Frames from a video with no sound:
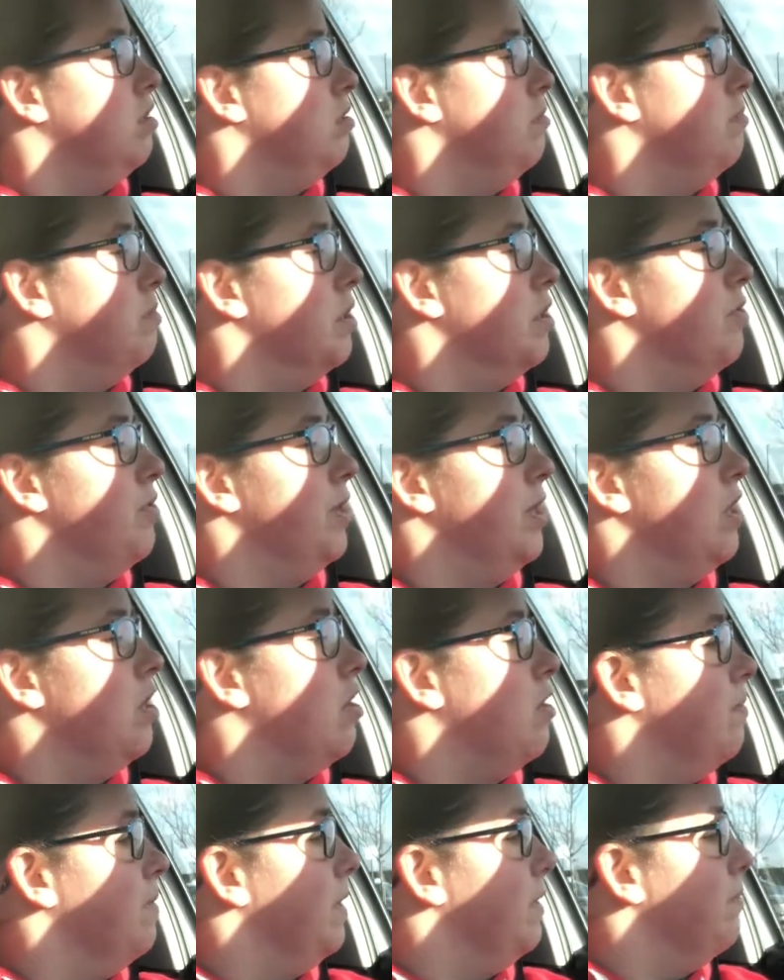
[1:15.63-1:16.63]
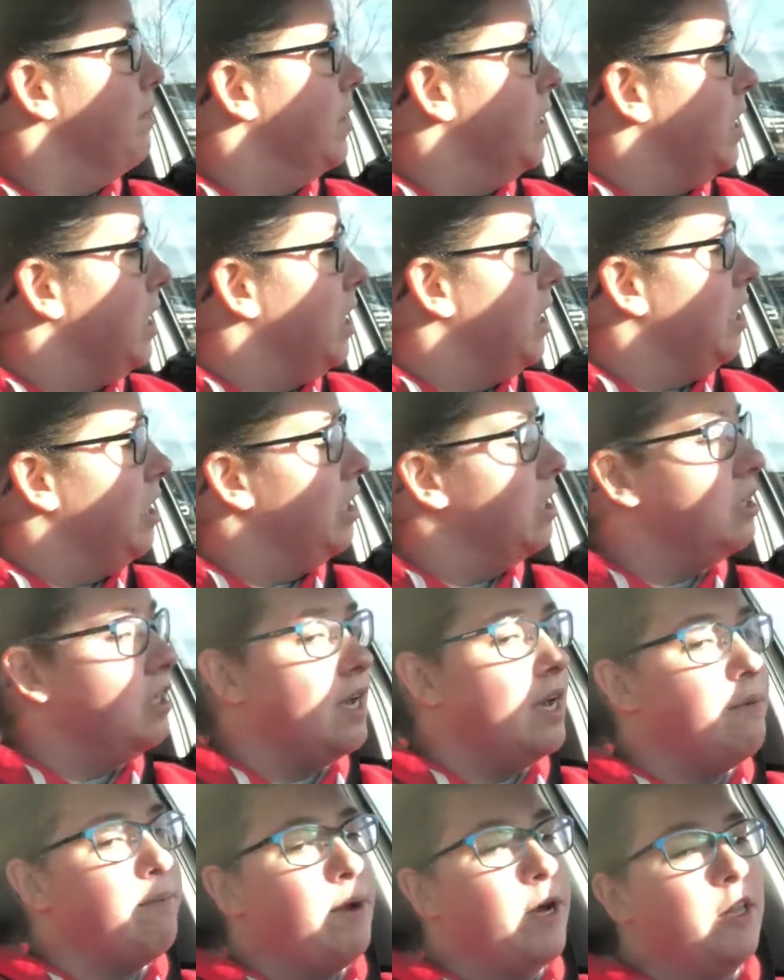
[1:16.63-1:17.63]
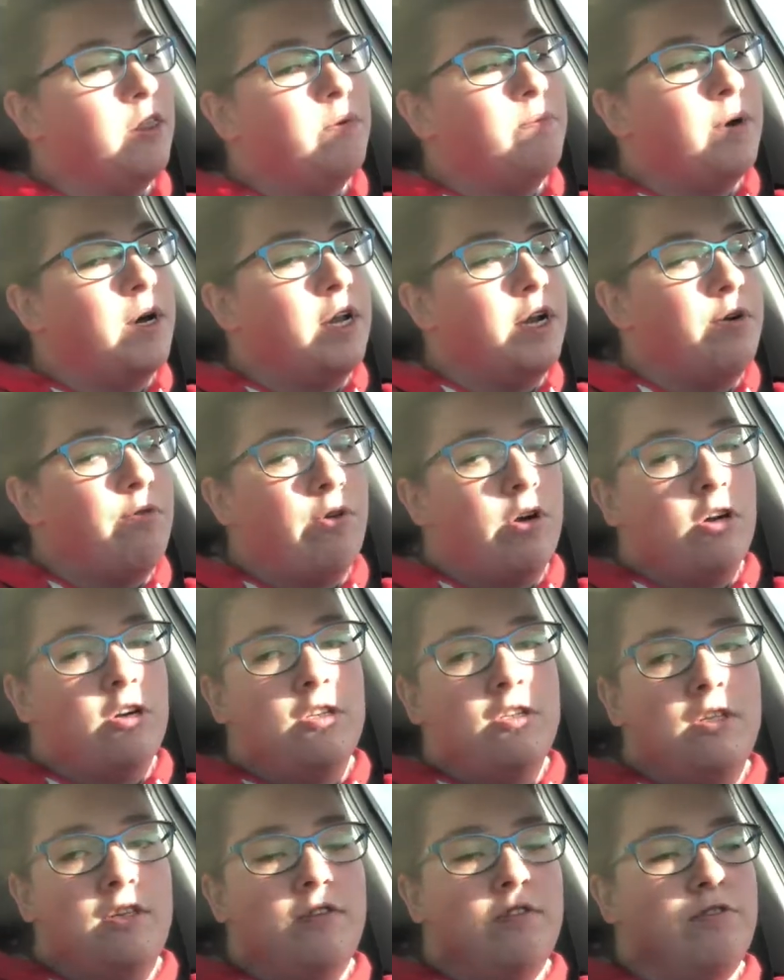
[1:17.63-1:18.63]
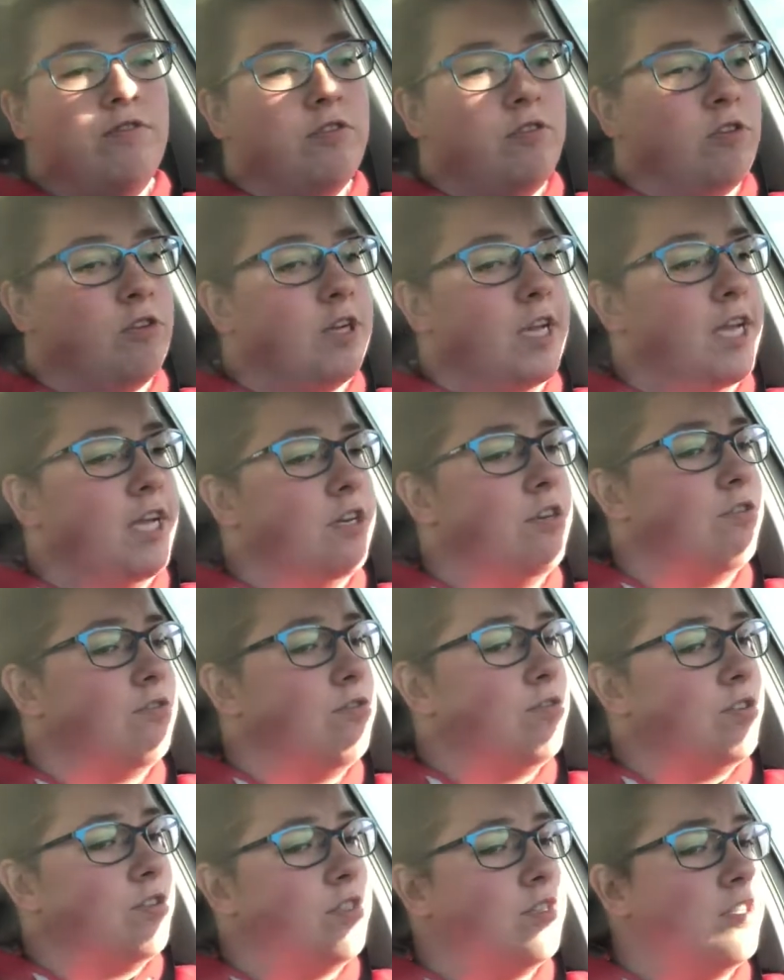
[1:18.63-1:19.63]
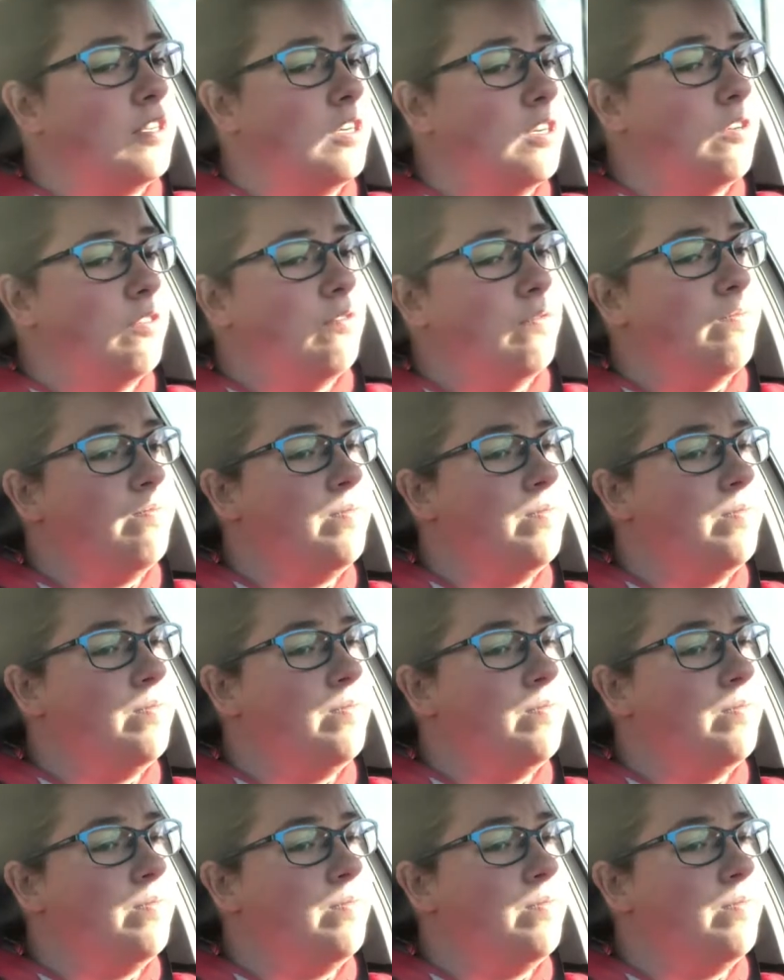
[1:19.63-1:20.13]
blowing all my money at Bath & Body Works for their candles. So,